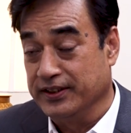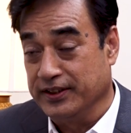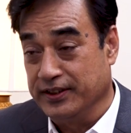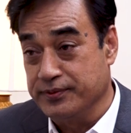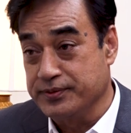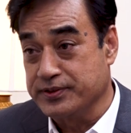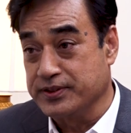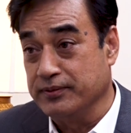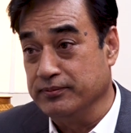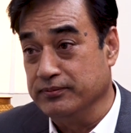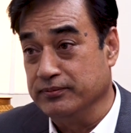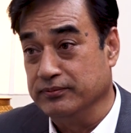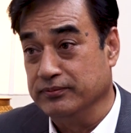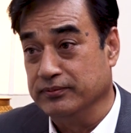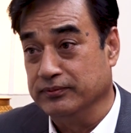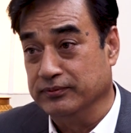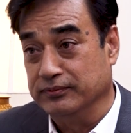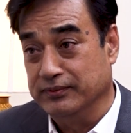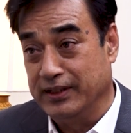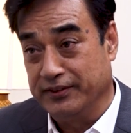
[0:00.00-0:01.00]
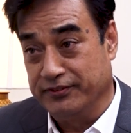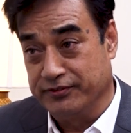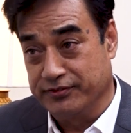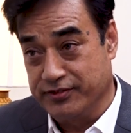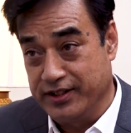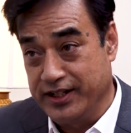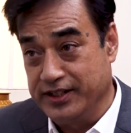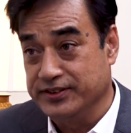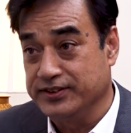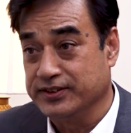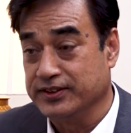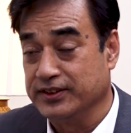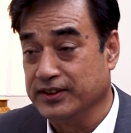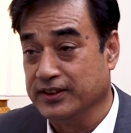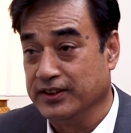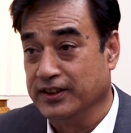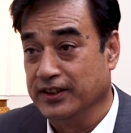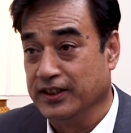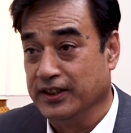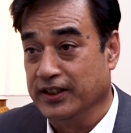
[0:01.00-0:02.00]
If my friends,
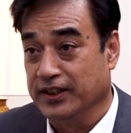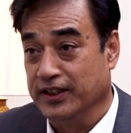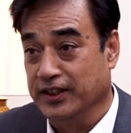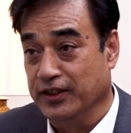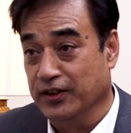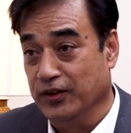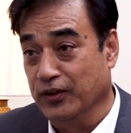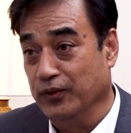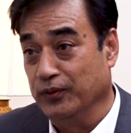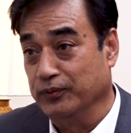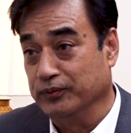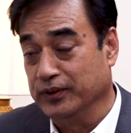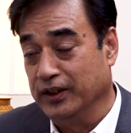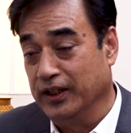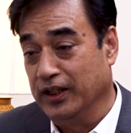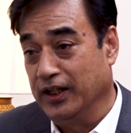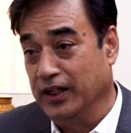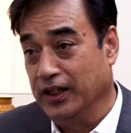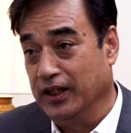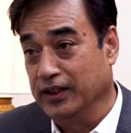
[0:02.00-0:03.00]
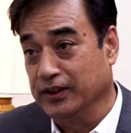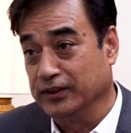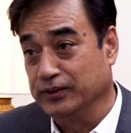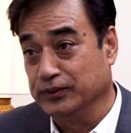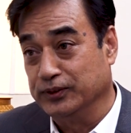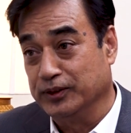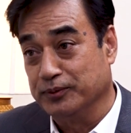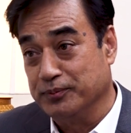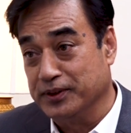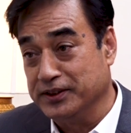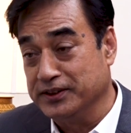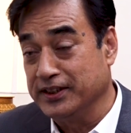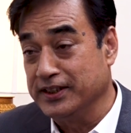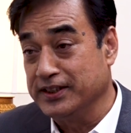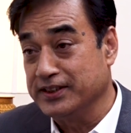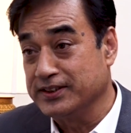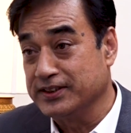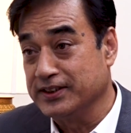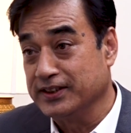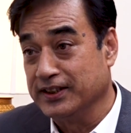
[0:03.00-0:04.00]
do the
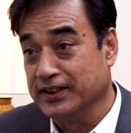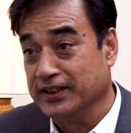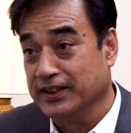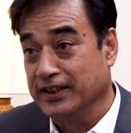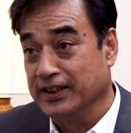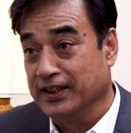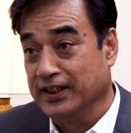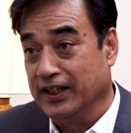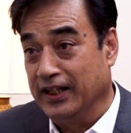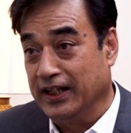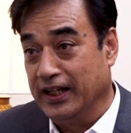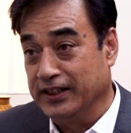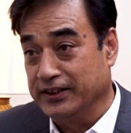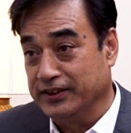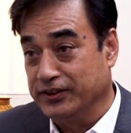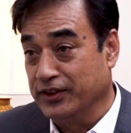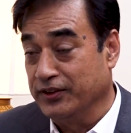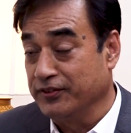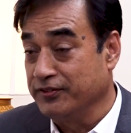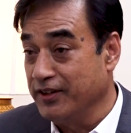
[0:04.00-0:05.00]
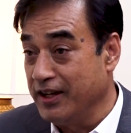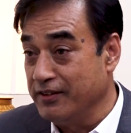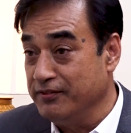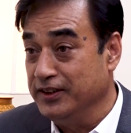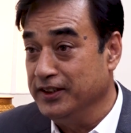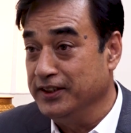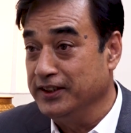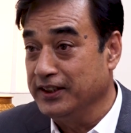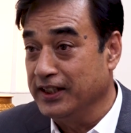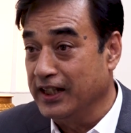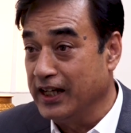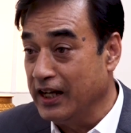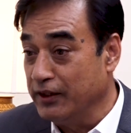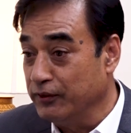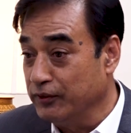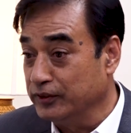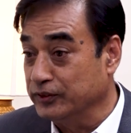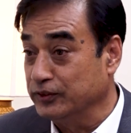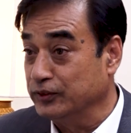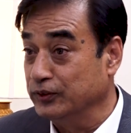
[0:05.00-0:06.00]
business and their family, I
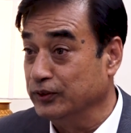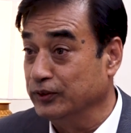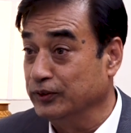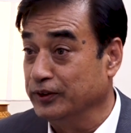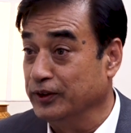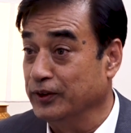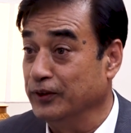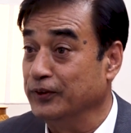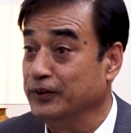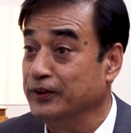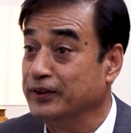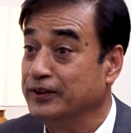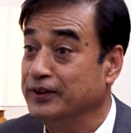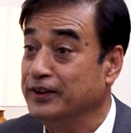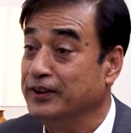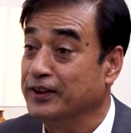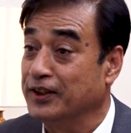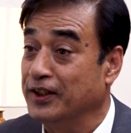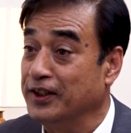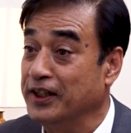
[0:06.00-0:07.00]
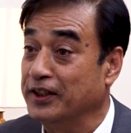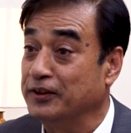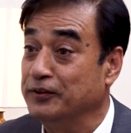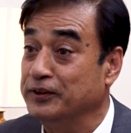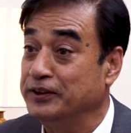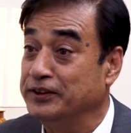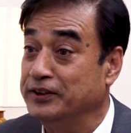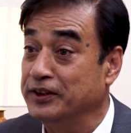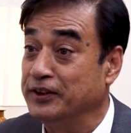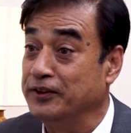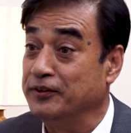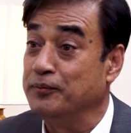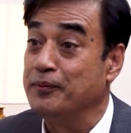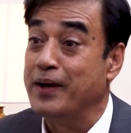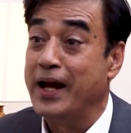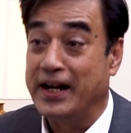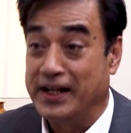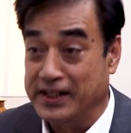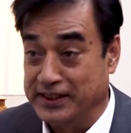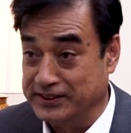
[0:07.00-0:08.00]
want to, connect with their
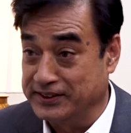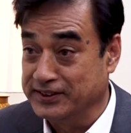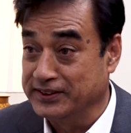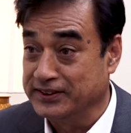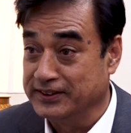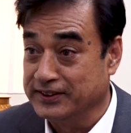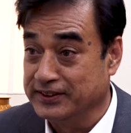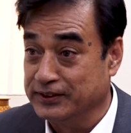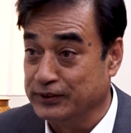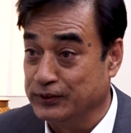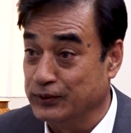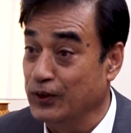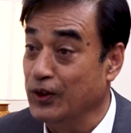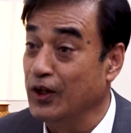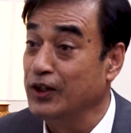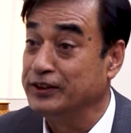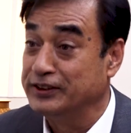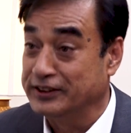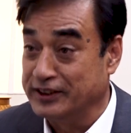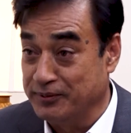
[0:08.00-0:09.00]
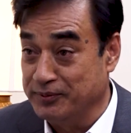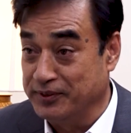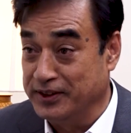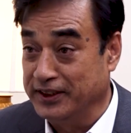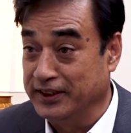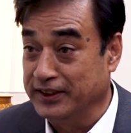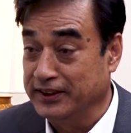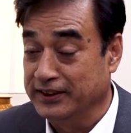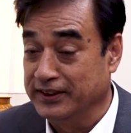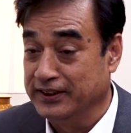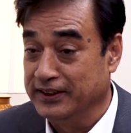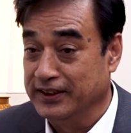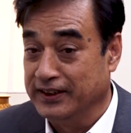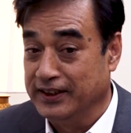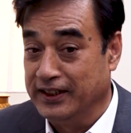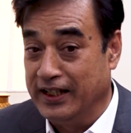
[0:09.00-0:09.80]
parents to learn something.